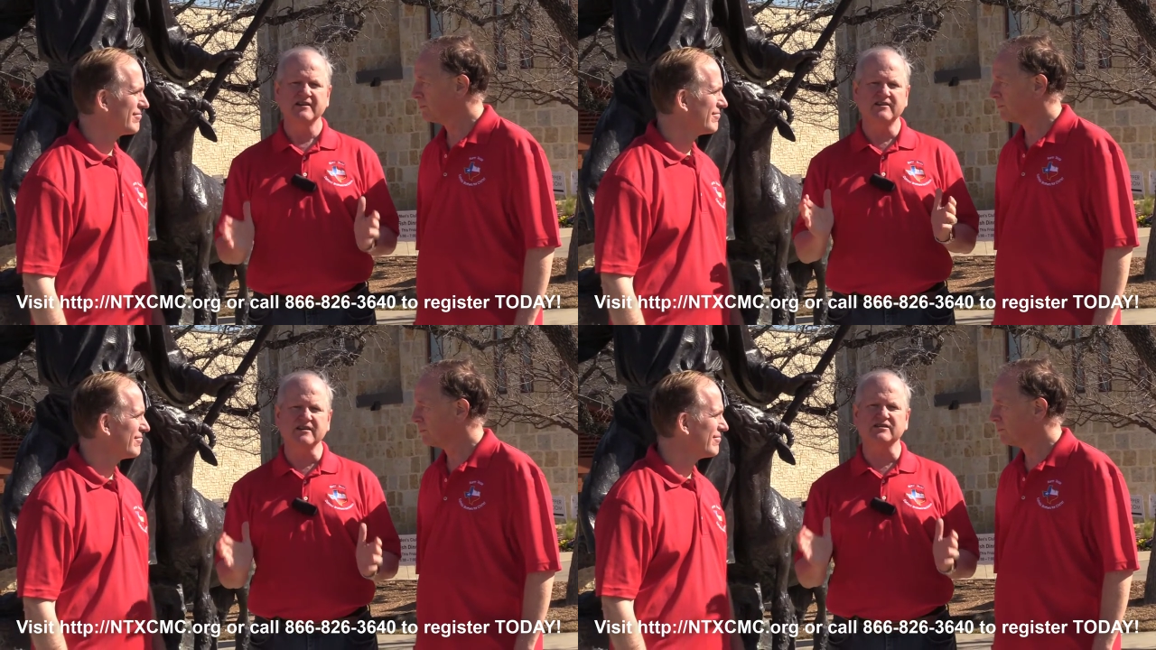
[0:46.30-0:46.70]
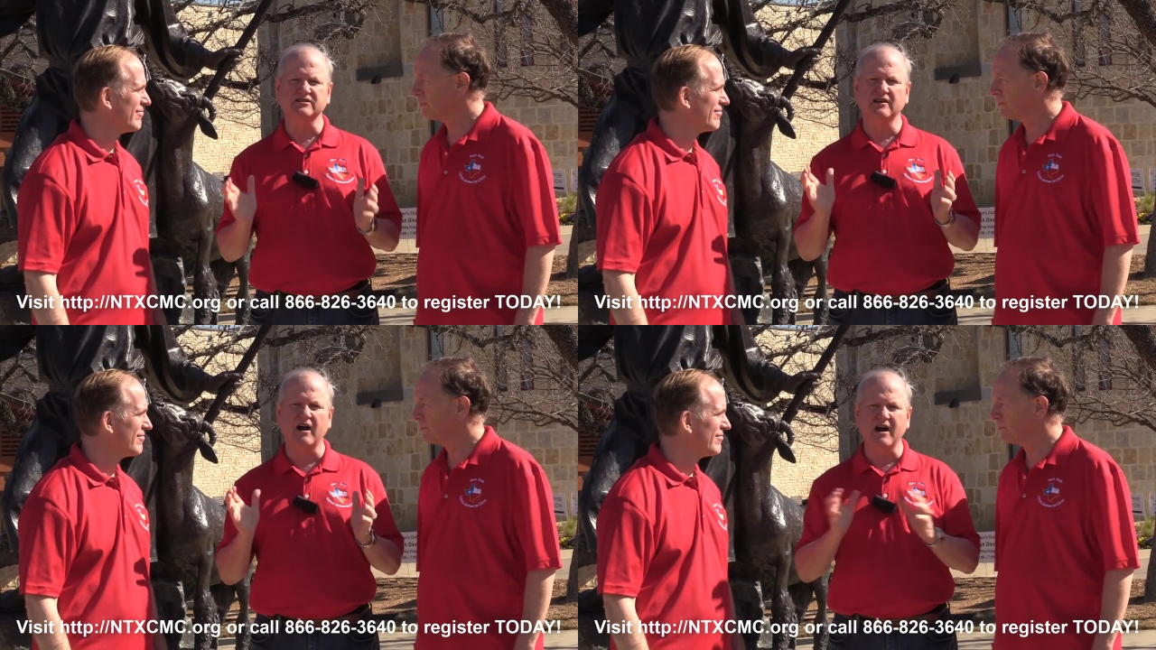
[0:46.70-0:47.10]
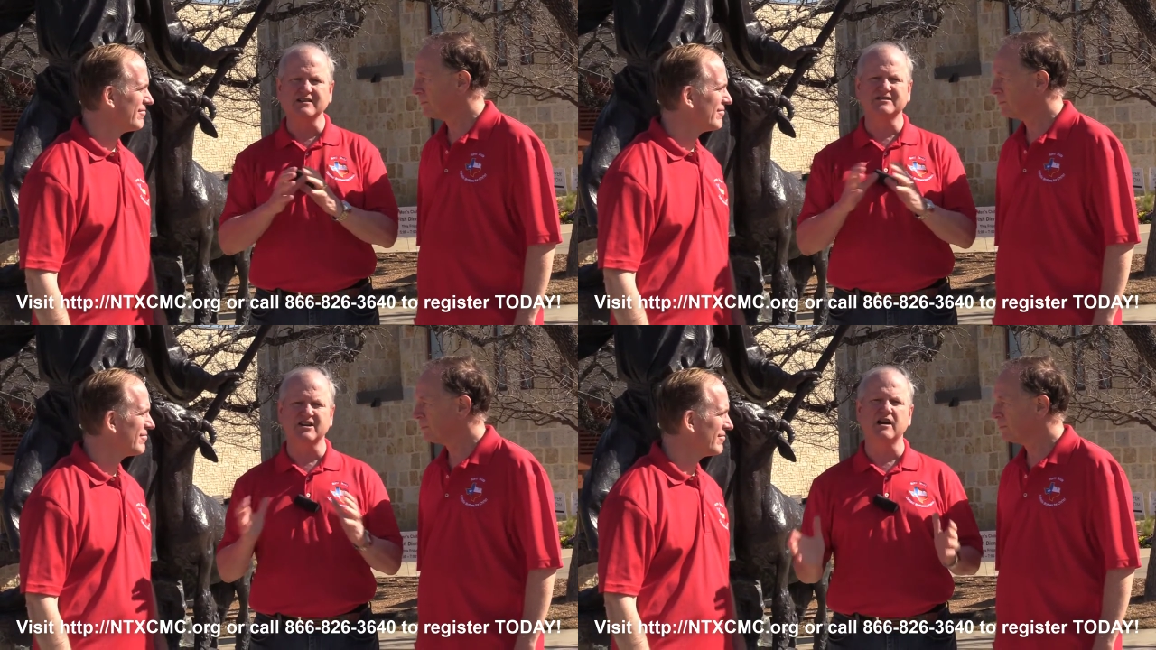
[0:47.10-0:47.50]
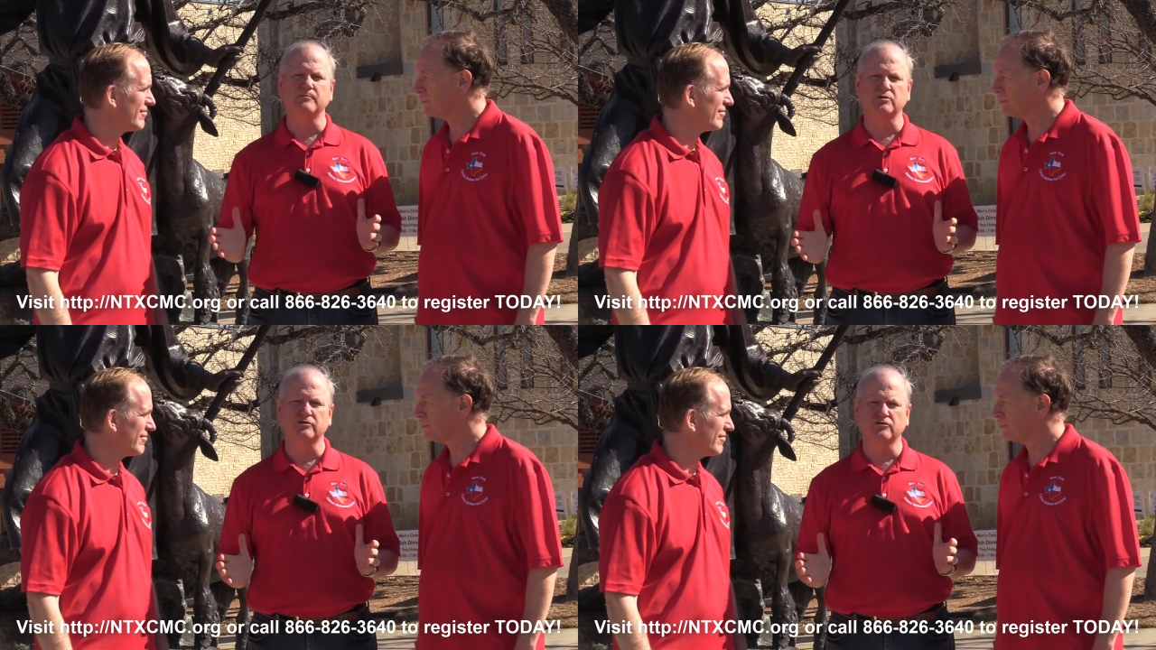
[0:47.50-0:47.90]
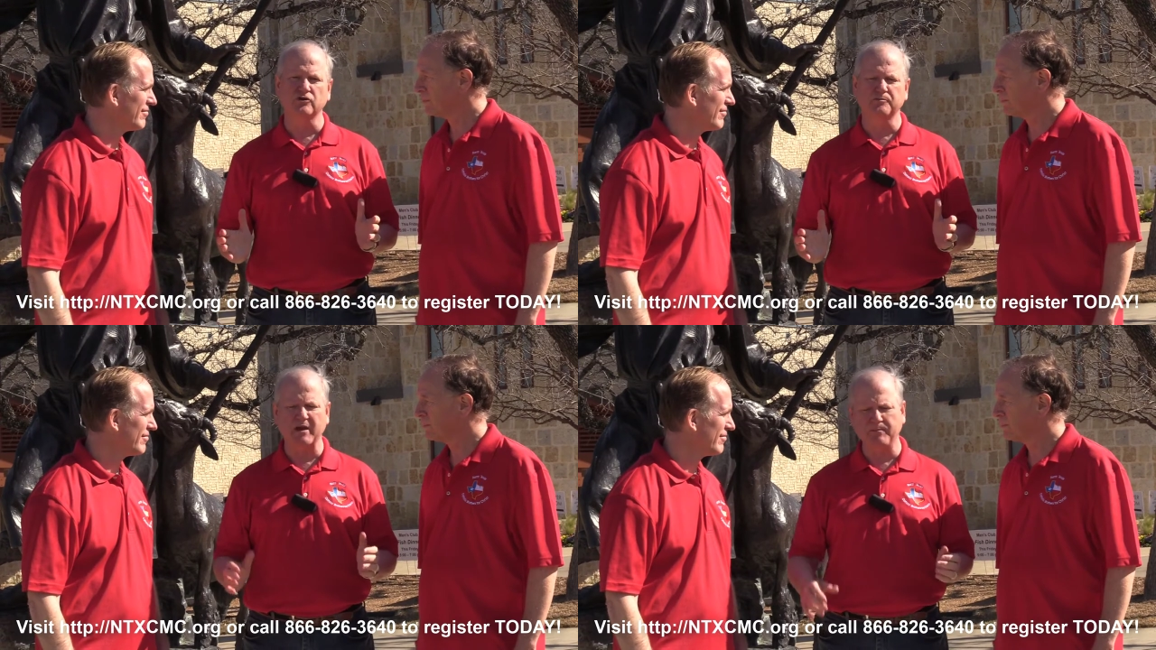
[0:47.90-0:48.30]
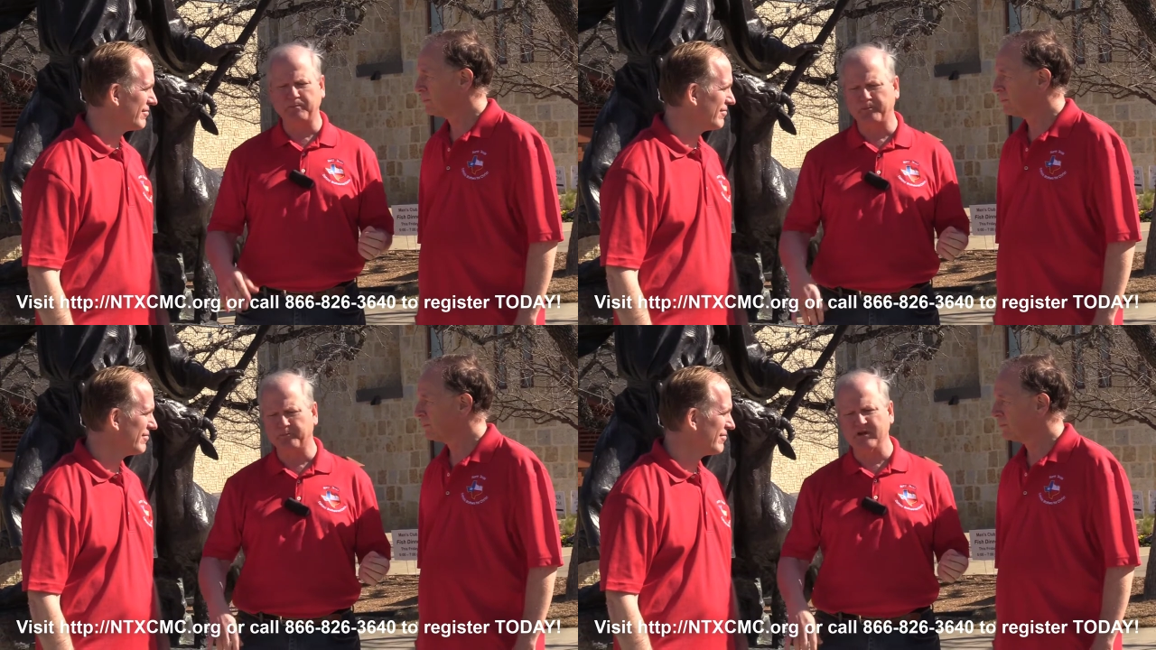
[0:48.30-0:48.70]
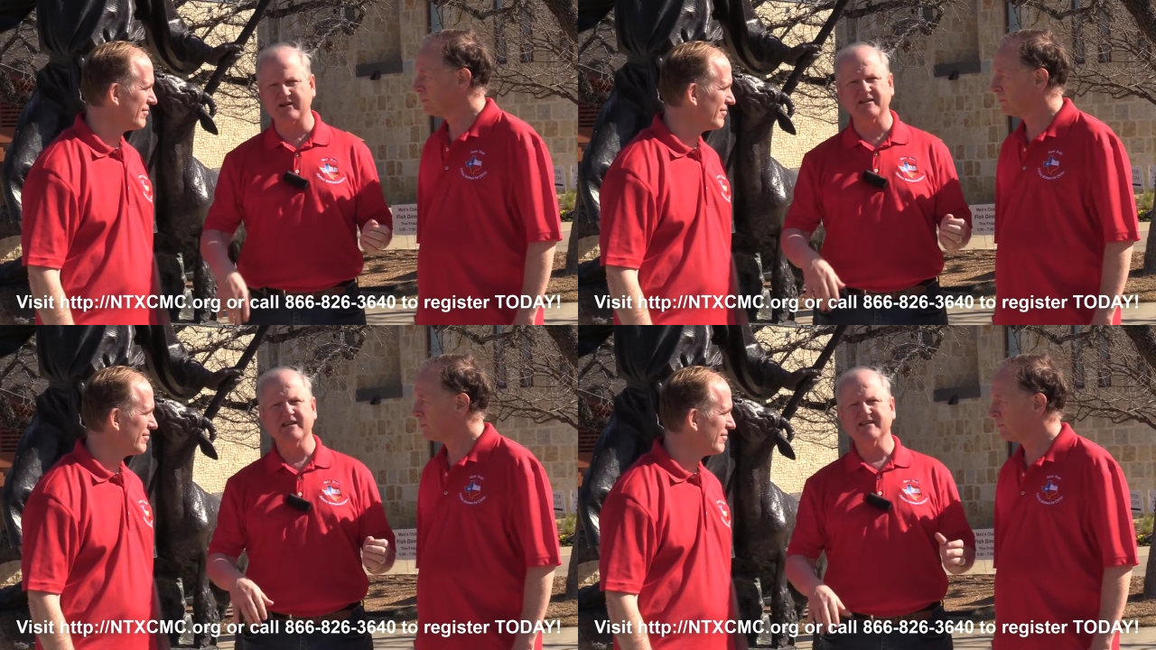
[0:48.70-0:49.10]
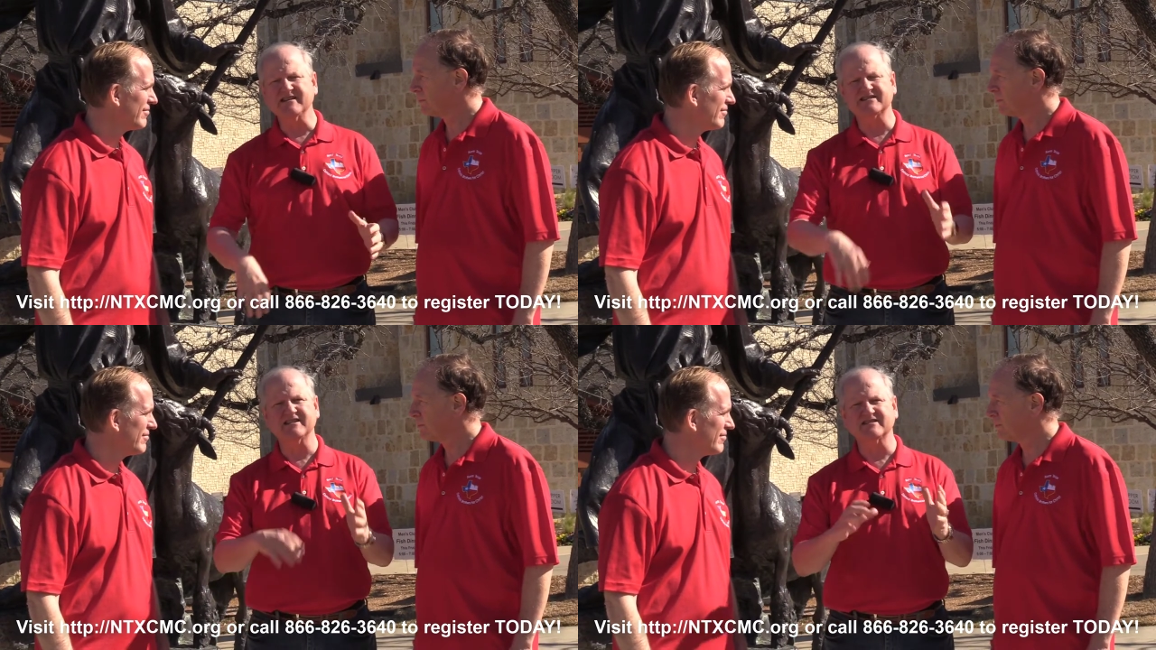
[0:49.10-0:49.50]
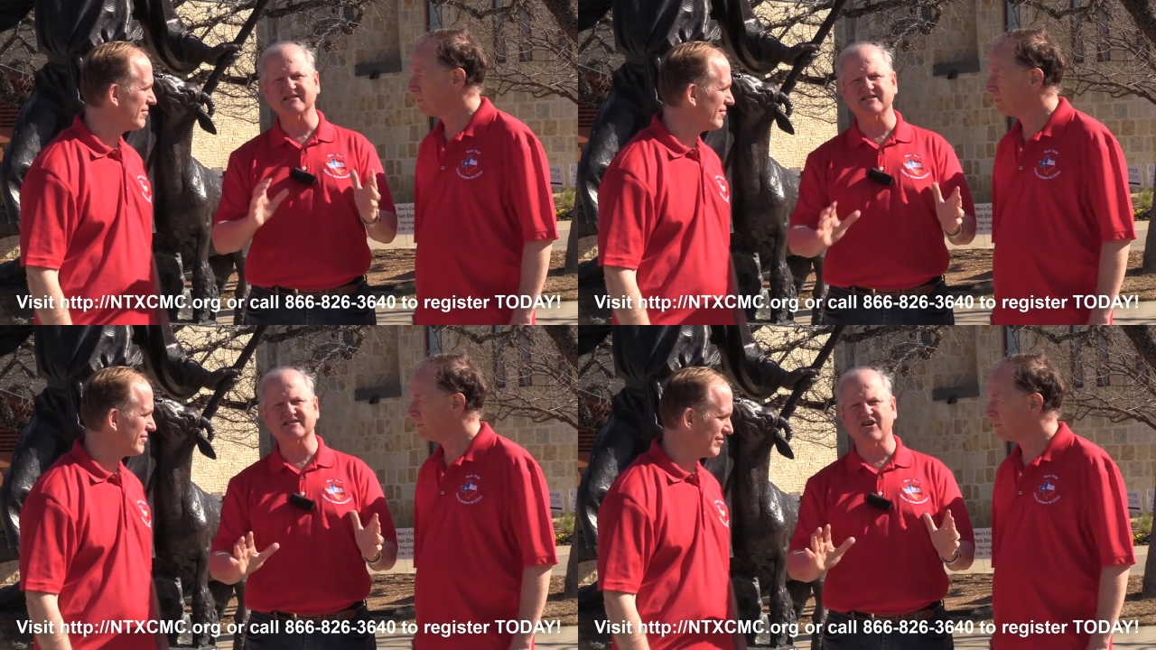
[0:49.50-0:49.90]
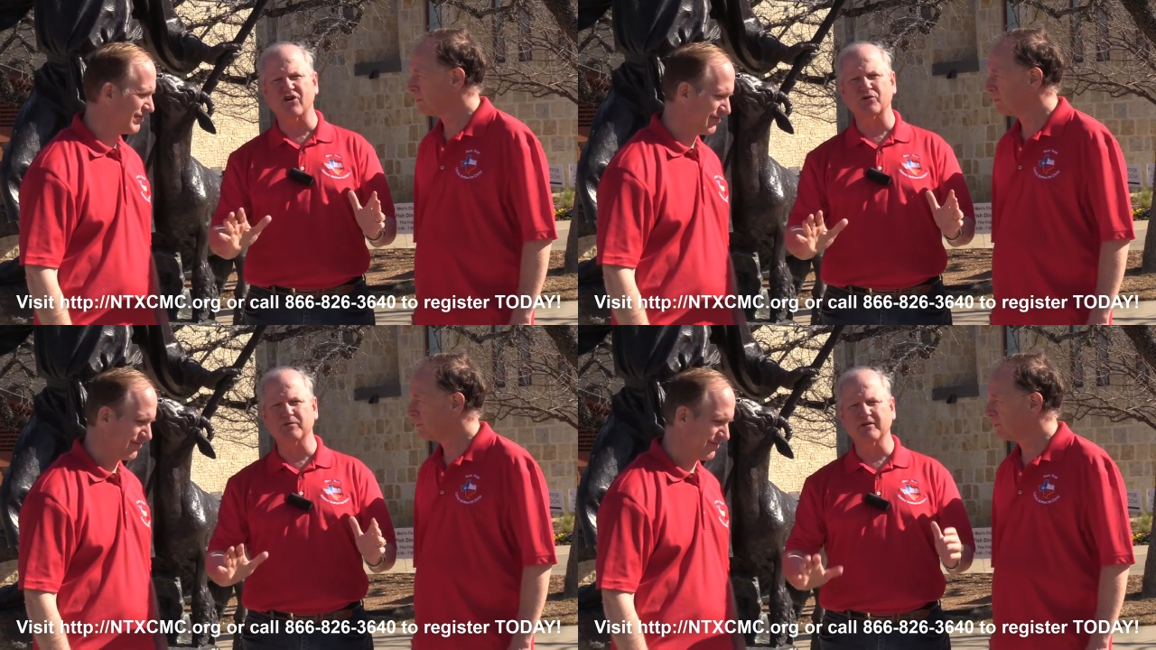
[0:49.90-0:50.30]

Speaker 1: This ensemble group, they uh, this isn't just hard.